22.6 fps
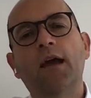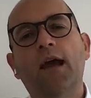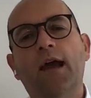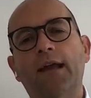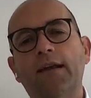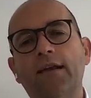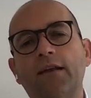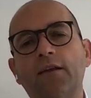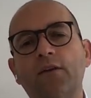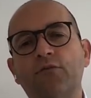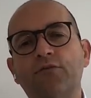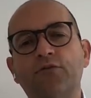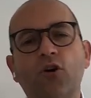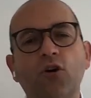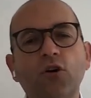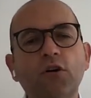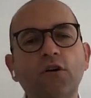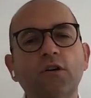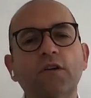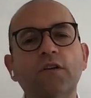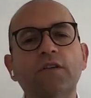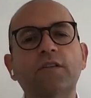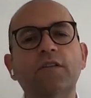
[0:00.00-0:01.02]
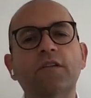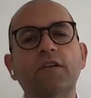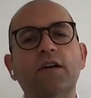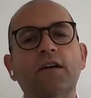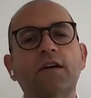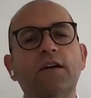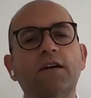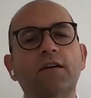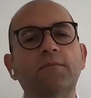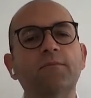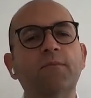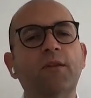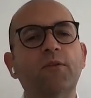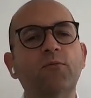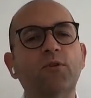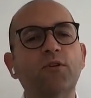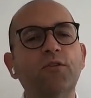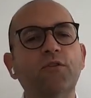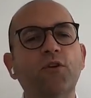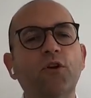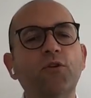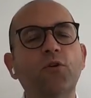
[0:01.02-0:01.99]
And that, of course, um,
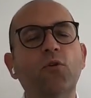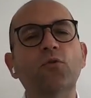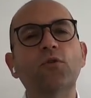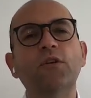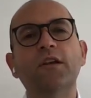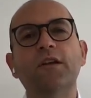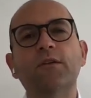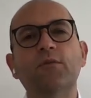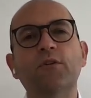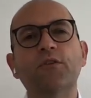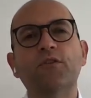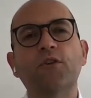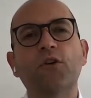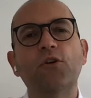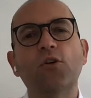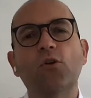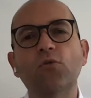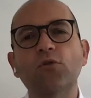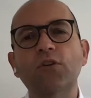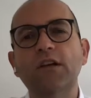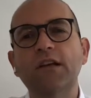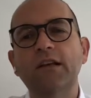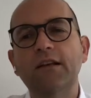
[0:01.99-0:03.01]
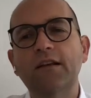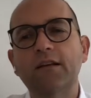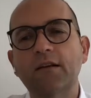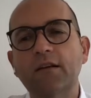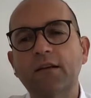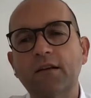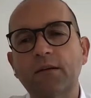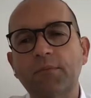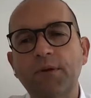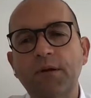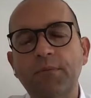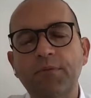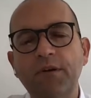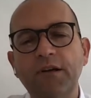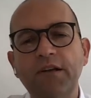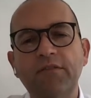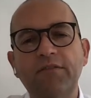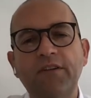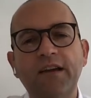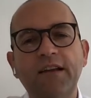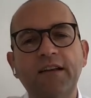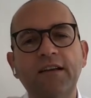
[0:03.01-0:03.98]
was not only it was not only the, the people
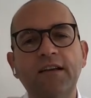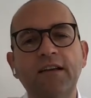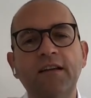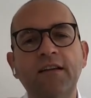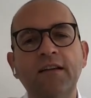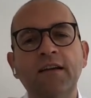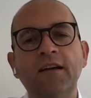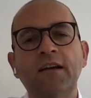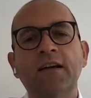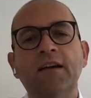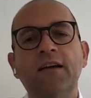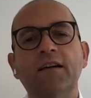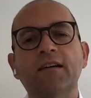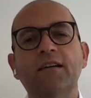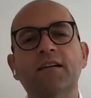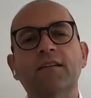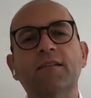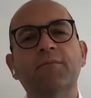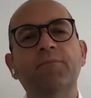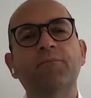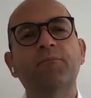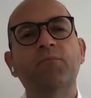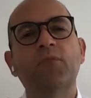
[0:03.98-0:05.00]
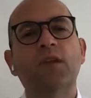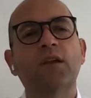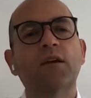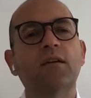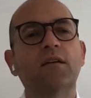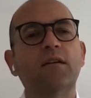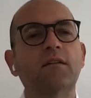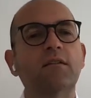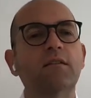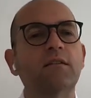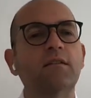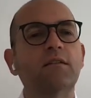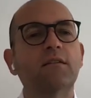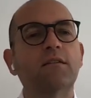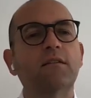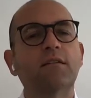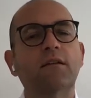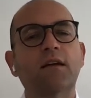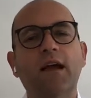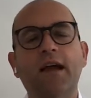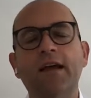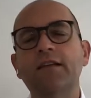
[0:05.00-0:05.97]
evading um,
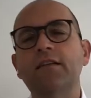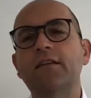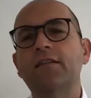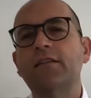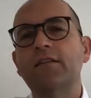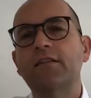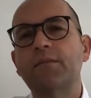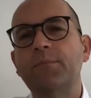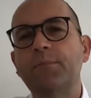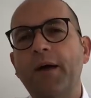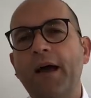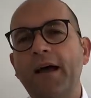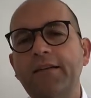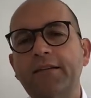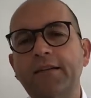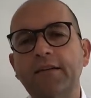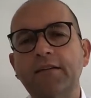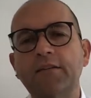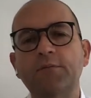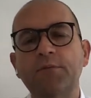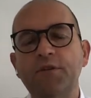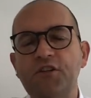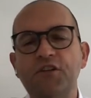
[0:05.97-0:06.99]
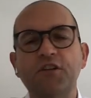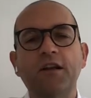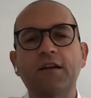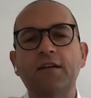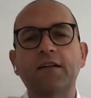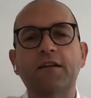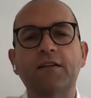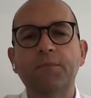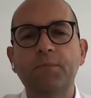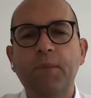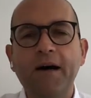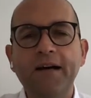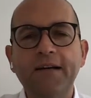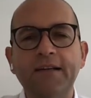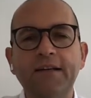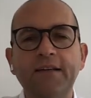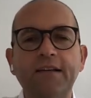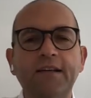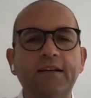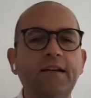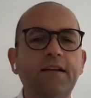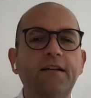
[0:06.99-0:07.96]
uh, Edison's patent, which then
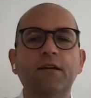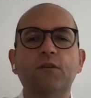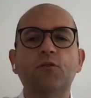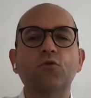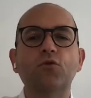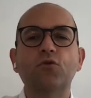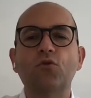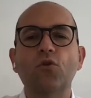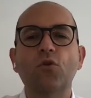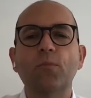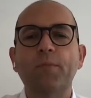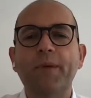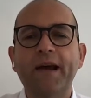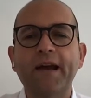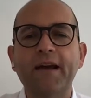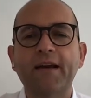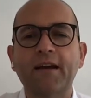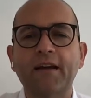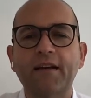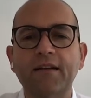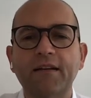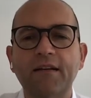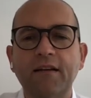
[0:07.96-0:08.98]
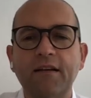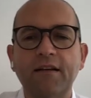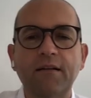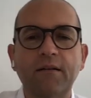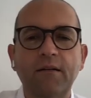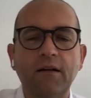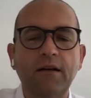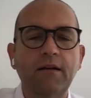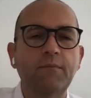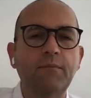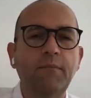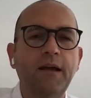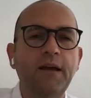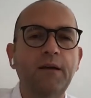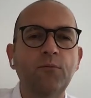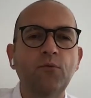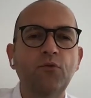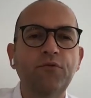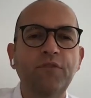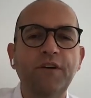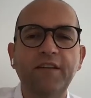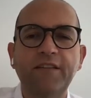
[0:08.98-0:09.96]
expired, and then they could go back and, and, and make
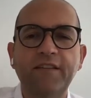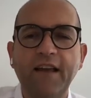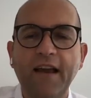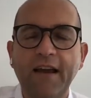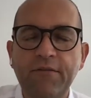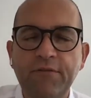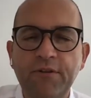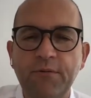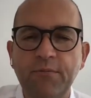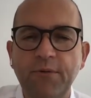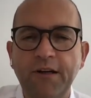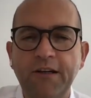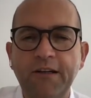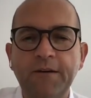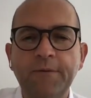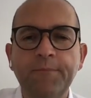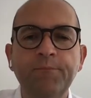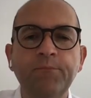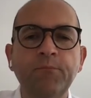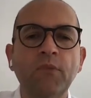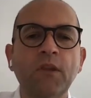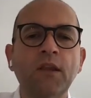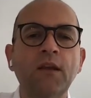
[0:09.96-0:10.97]
movies everywhere.